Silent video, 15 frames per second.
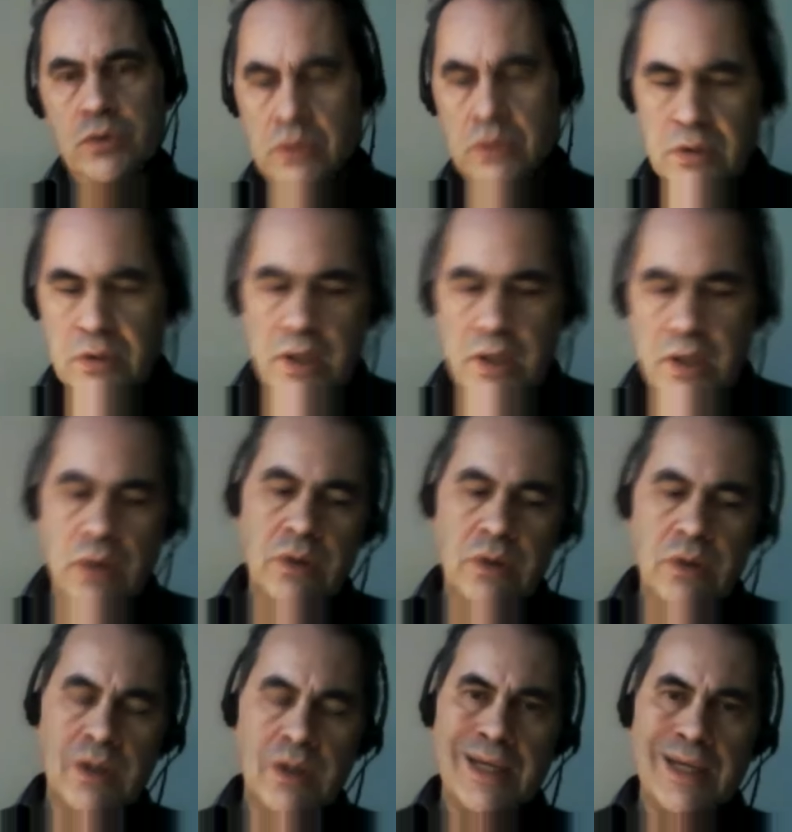you can
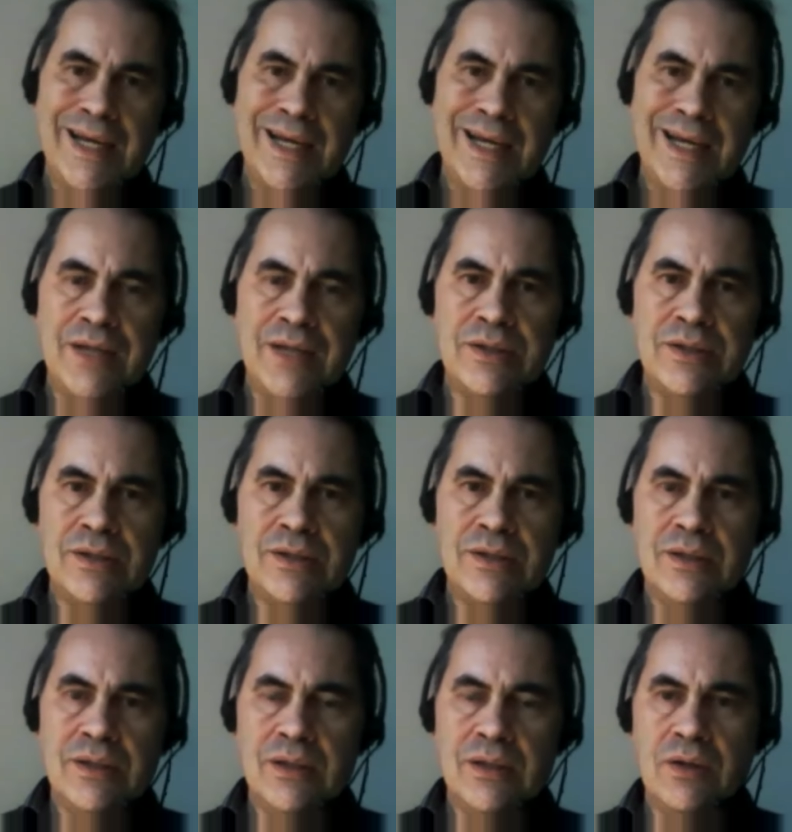now get
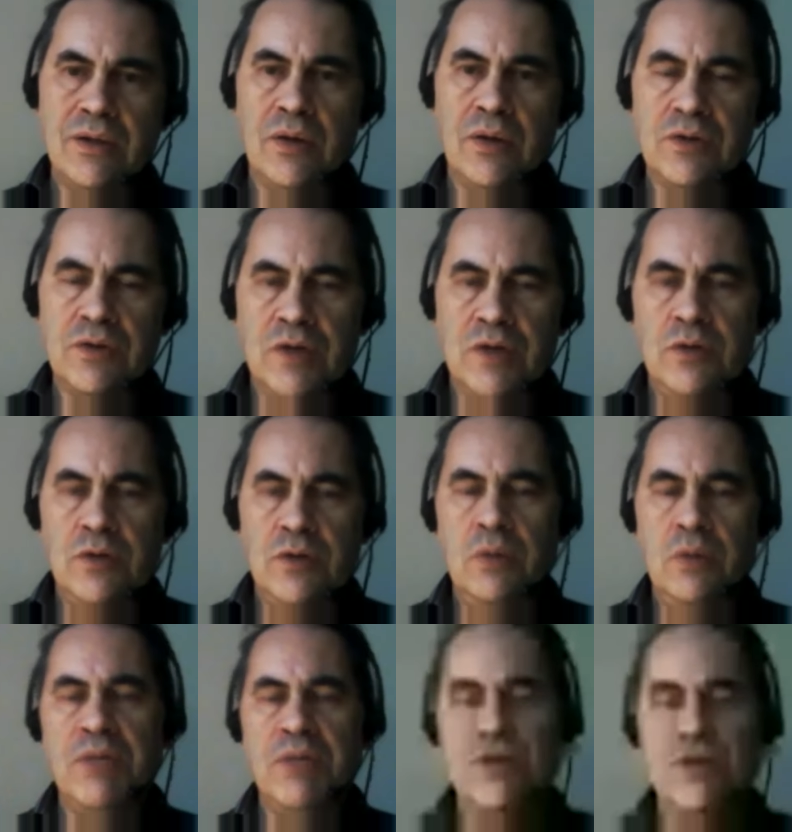context. You can
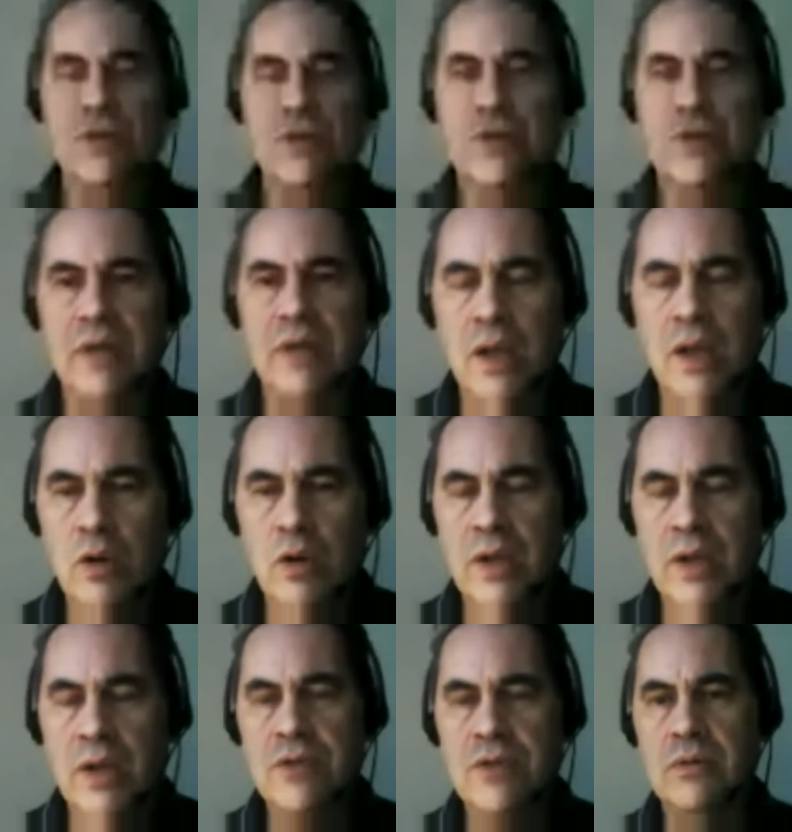basically triangulate
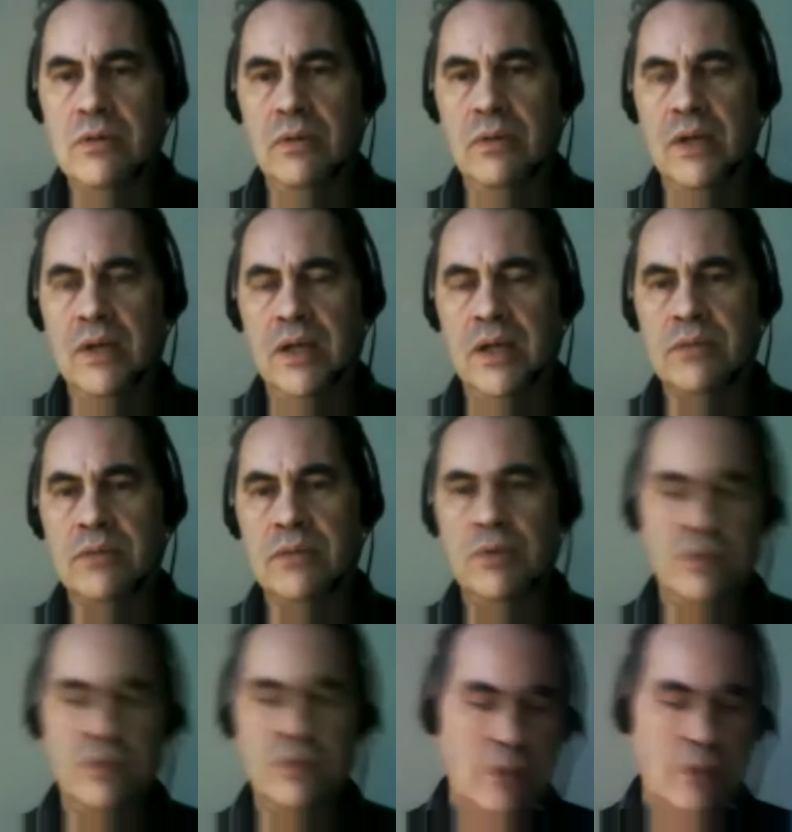your own ideas because you
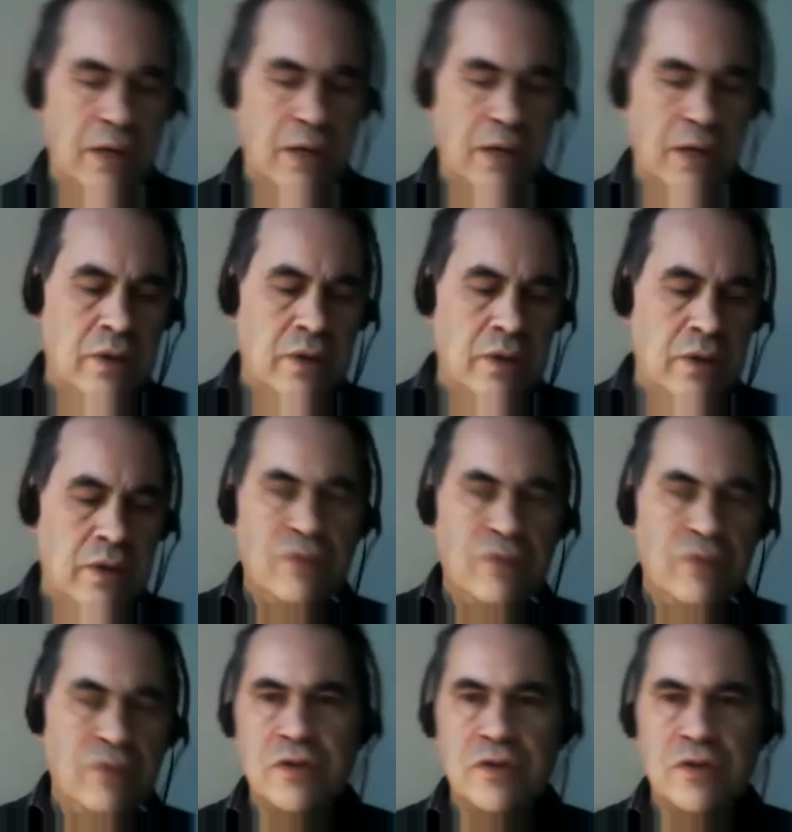have mm-hmm. the first
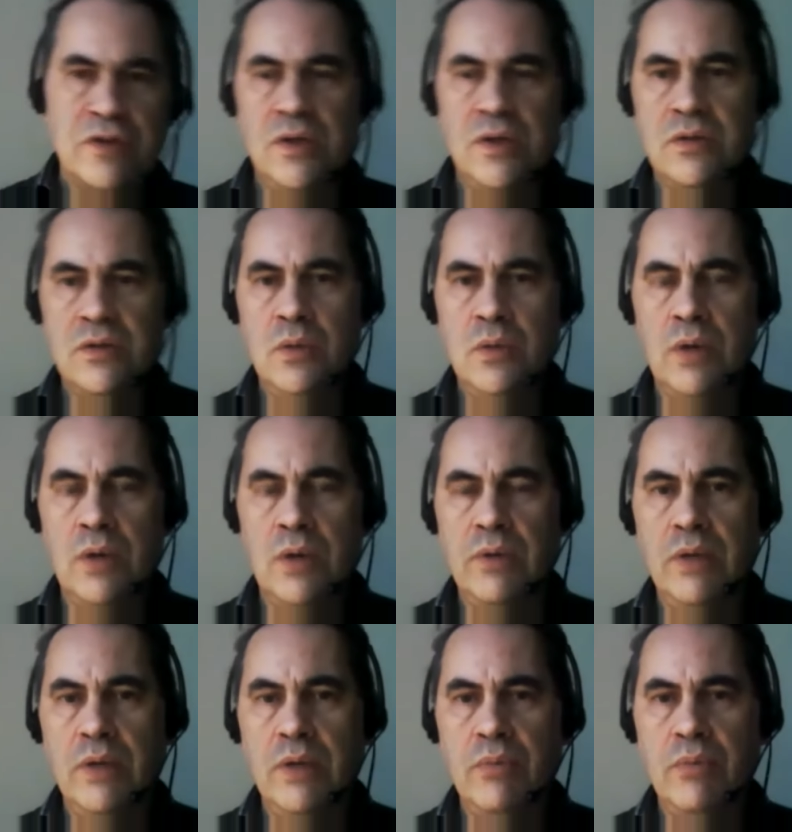sixty who are really
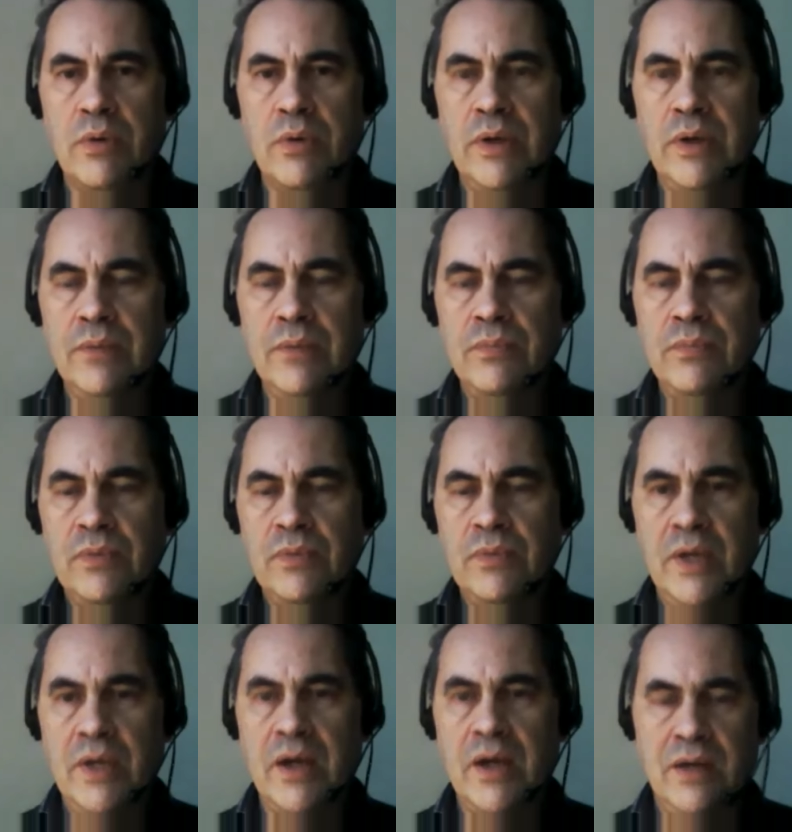boring. They are
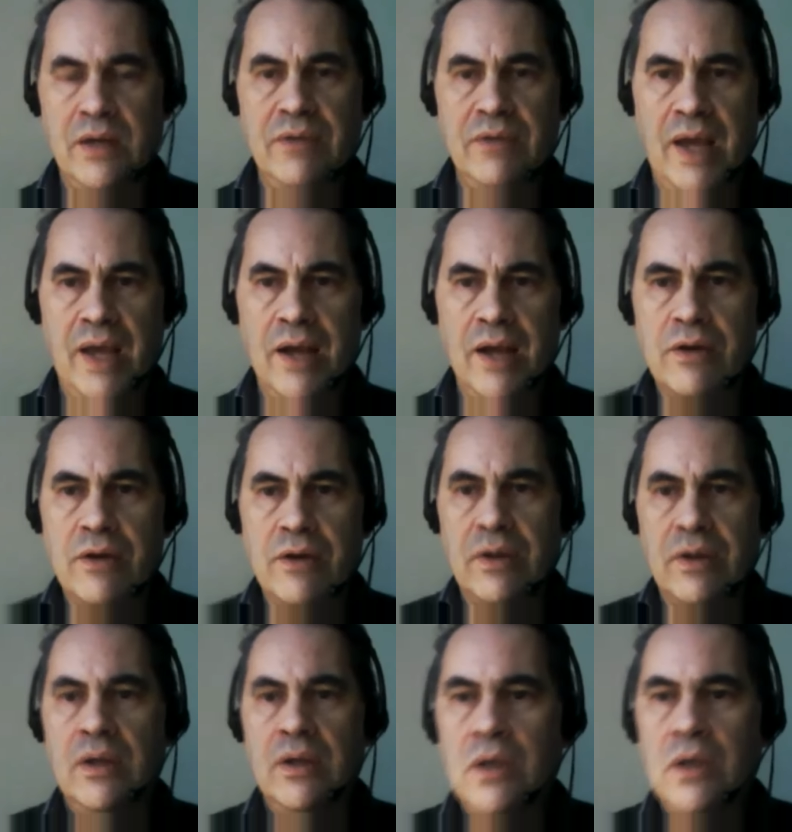kind of the anchoring,
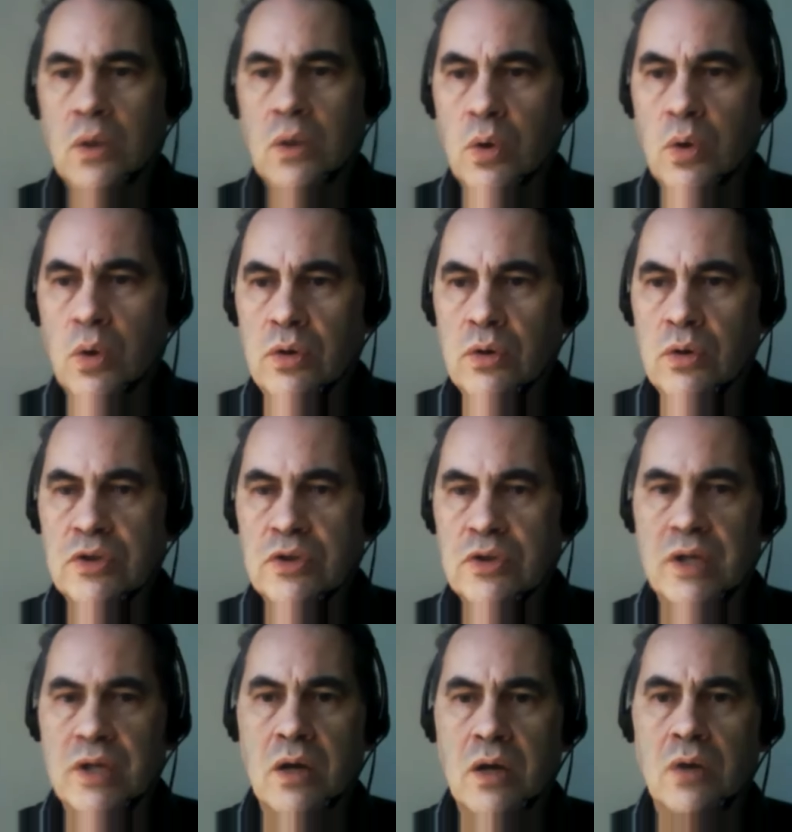or you could say
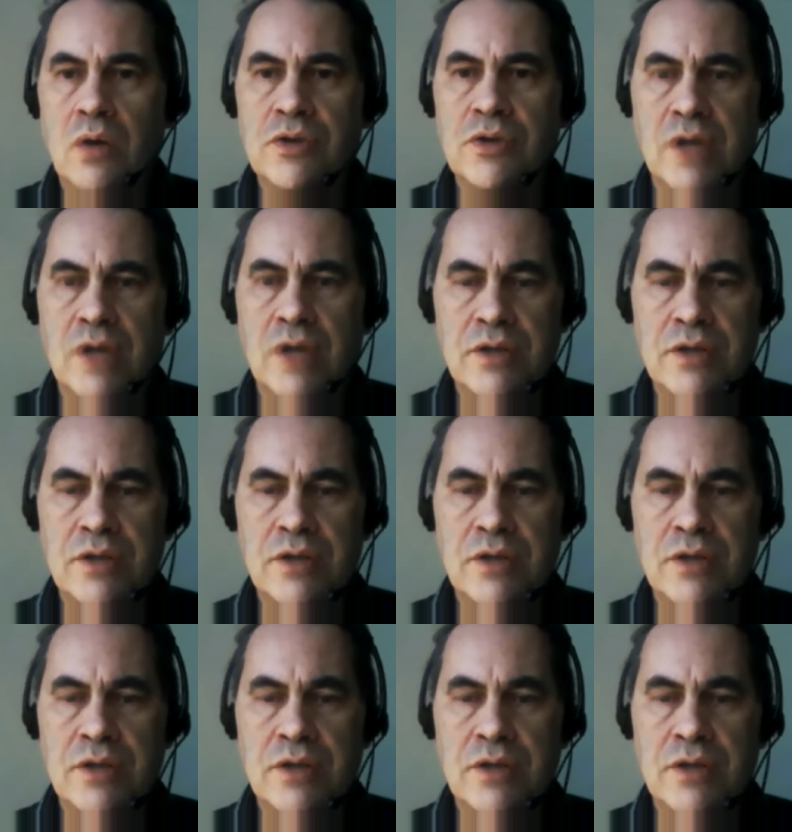context.